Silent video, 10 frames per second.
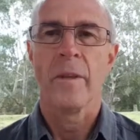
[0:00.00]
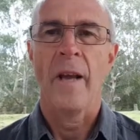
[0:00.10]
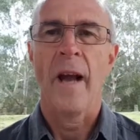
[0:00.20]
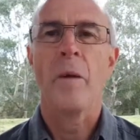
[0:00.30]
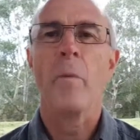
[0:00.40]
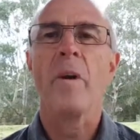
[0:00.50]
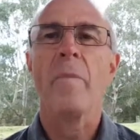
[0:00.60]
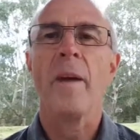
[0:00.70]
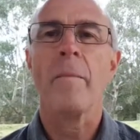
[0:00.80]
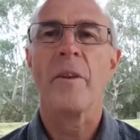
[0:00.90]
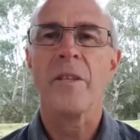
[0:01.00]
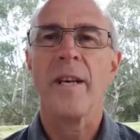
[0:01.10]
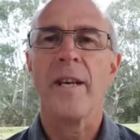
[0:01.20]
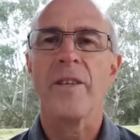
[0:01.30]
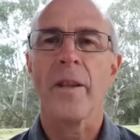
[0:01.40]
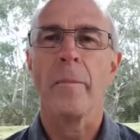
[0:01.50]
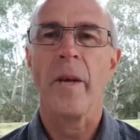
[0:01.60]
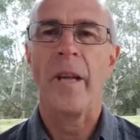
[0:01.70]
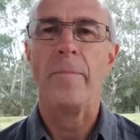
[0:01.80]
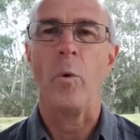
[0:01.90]
And I want to be able to teach other
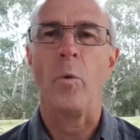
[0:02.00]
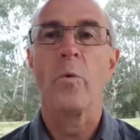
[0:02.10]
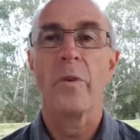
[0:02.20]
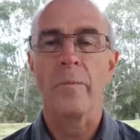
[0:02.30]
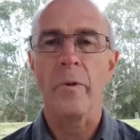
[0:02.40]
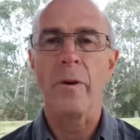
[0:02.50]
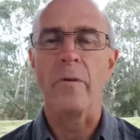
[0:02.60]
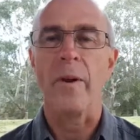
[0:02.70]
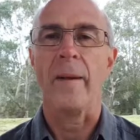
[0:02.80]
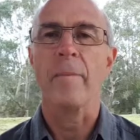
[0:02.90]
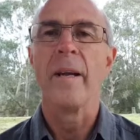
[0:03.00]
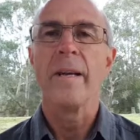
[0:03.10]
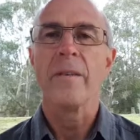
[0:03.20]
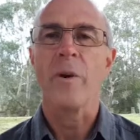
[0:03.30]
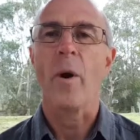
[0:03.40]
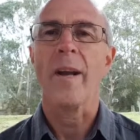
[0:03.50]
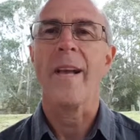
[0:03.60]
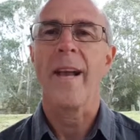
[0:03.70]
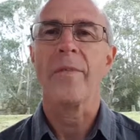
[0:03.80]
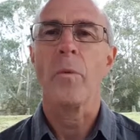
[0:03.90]
people this program so I can
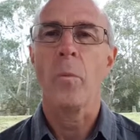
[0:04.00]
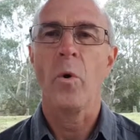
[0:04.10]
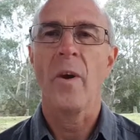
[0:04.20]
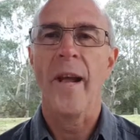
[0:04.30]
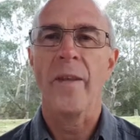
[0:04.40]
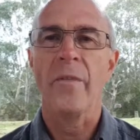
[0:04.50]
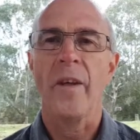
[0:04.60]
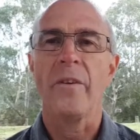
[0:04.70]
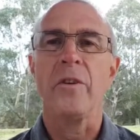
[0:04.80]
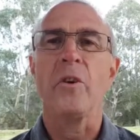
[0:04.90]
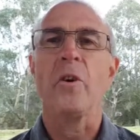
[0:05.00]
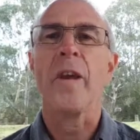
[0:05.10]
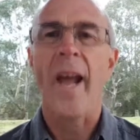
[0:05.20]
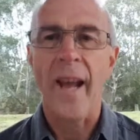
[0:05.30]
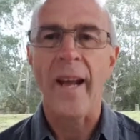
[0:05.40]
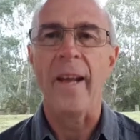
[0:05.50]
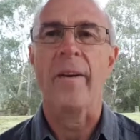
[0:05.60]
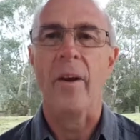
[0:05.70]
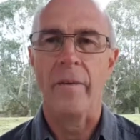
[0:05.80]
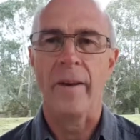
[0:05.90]
get the word out there that you can
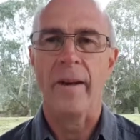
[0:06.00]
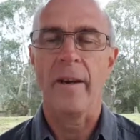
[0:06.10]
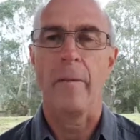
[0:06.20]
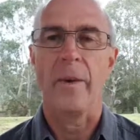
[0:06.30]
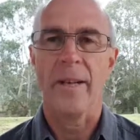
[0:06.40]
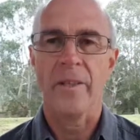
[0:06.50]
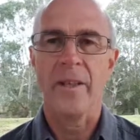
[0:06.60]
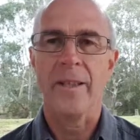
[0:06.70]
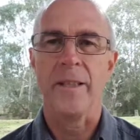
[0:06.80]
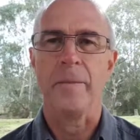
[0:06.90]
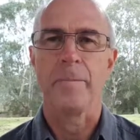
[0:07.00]
overcome anxiety.